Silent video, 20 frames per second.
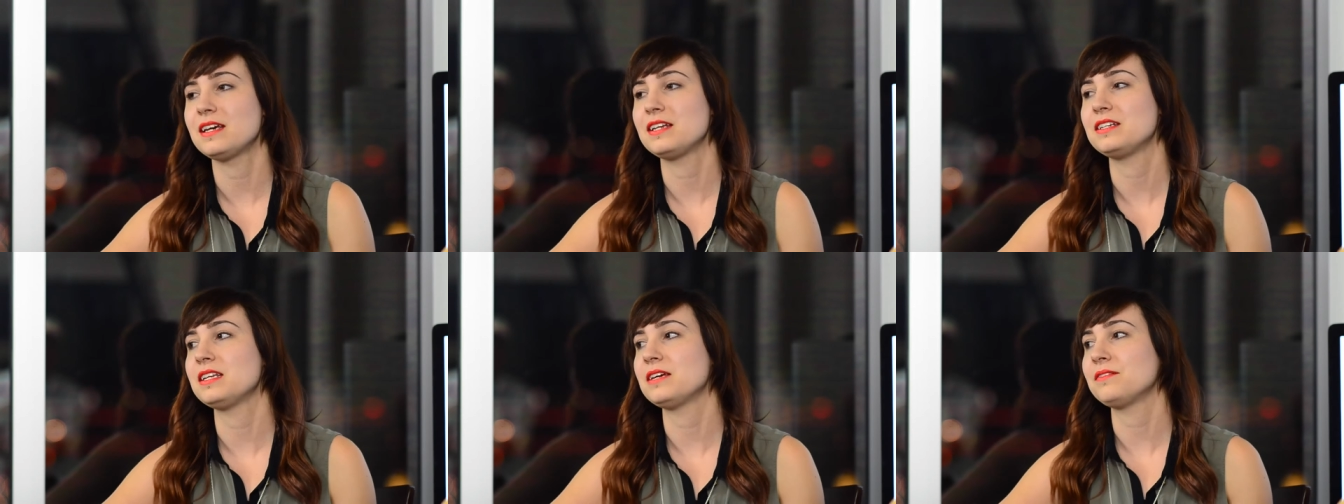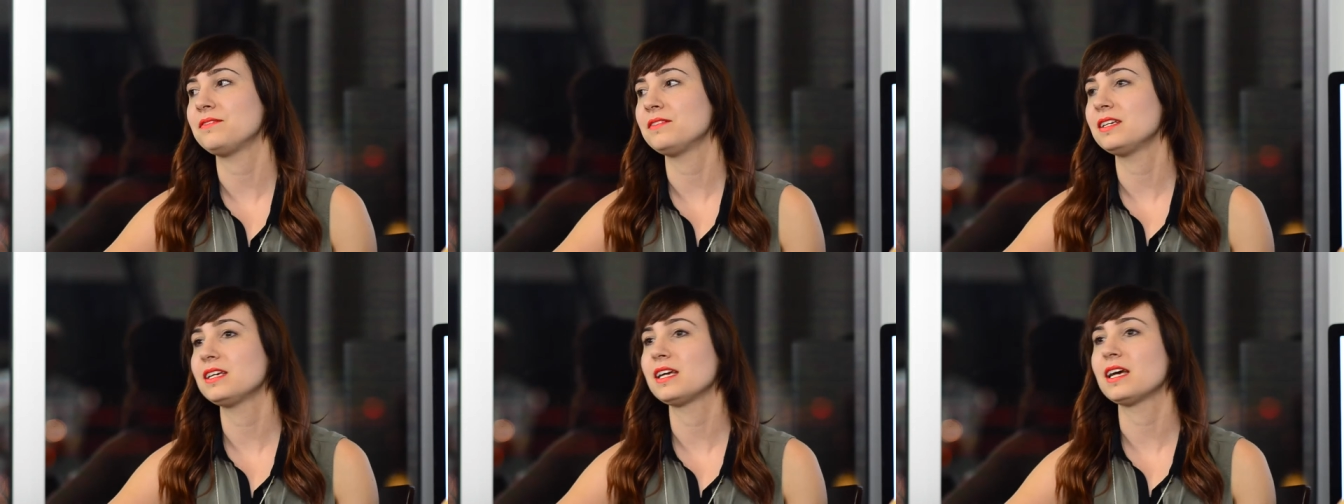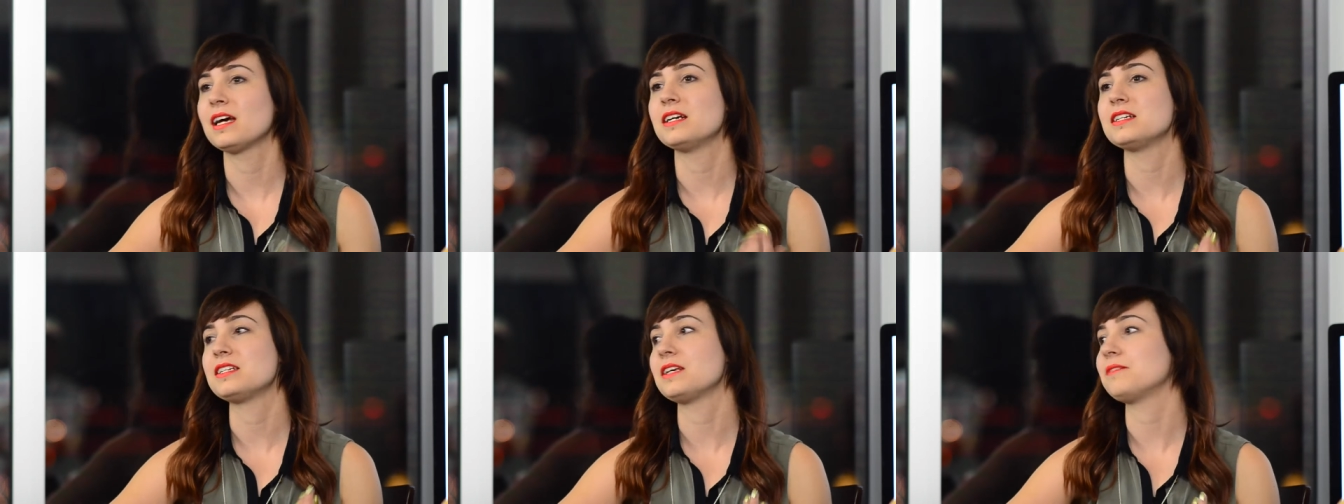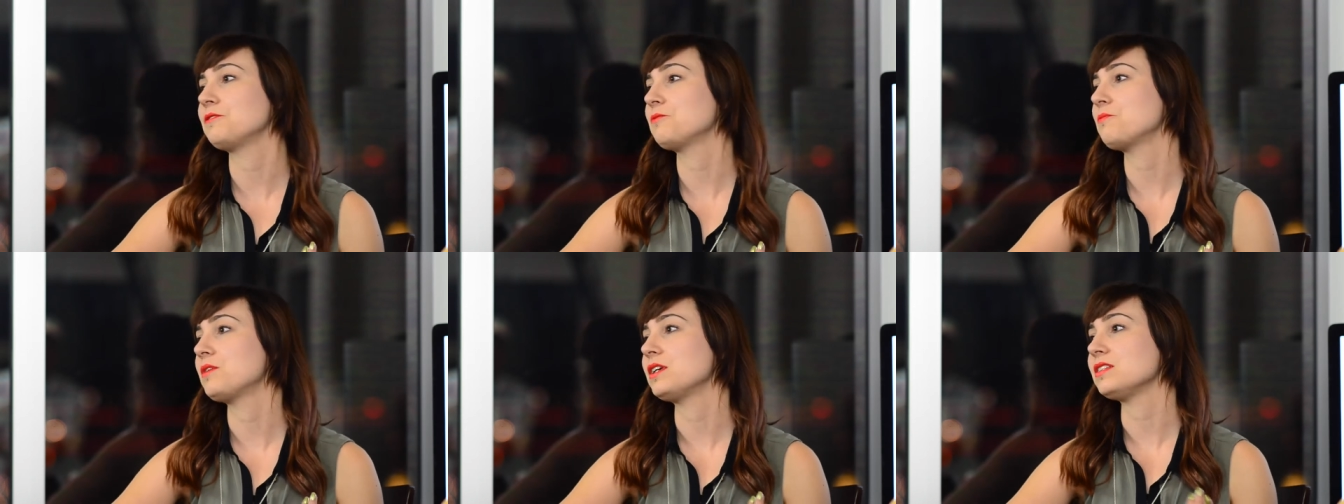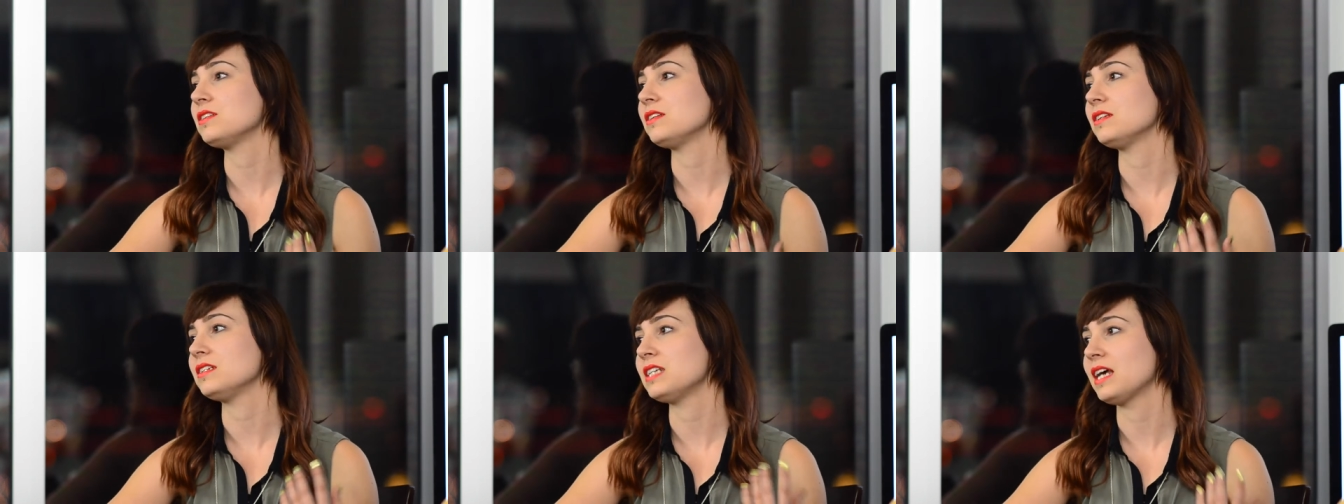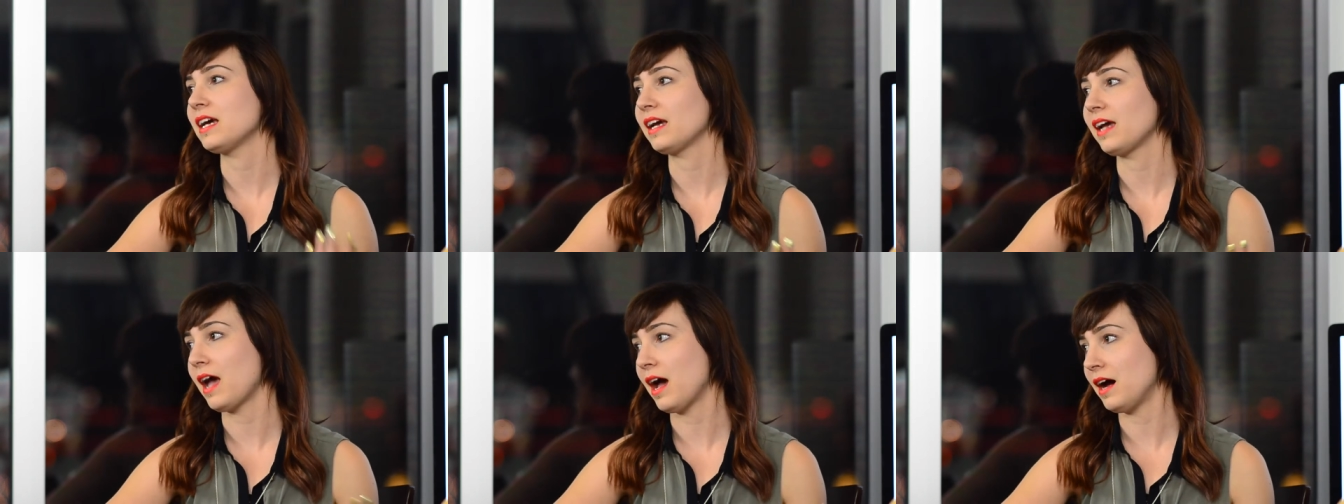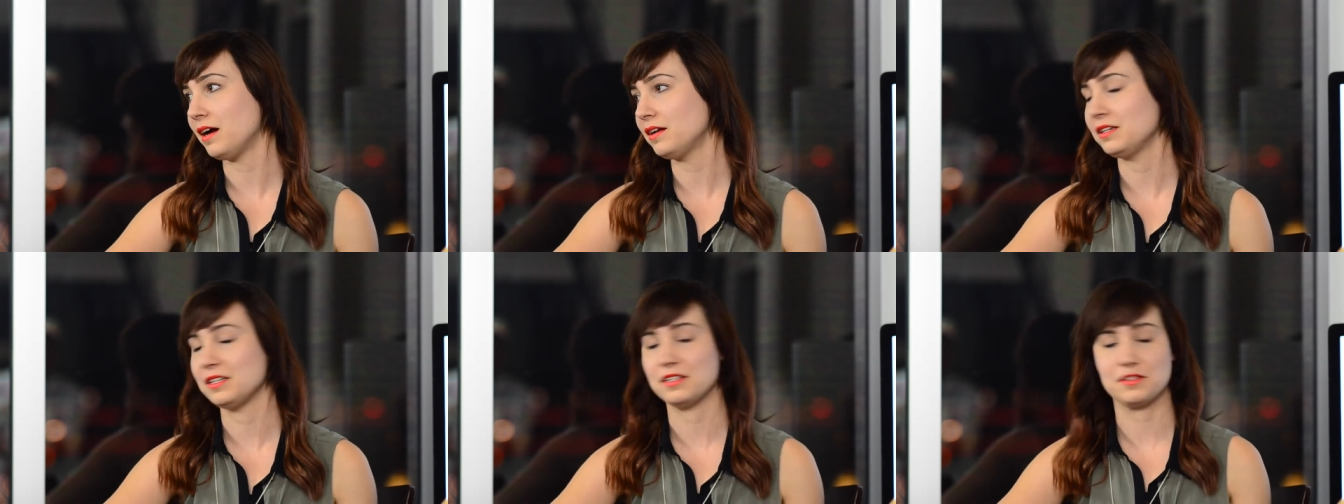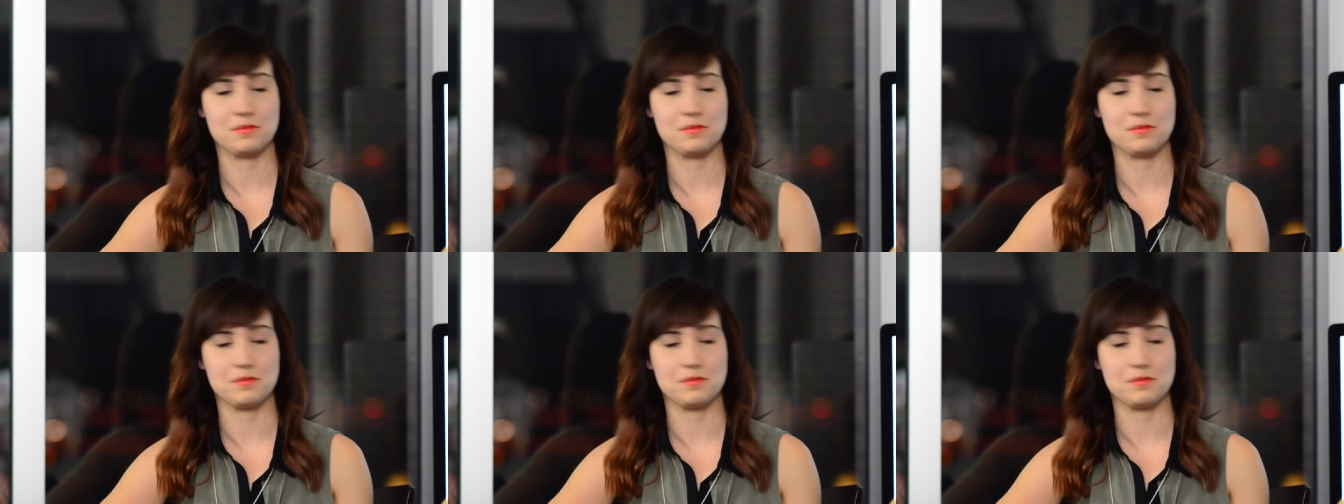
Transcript: Yeah, I you. definitely encourage everyone to check out yeah.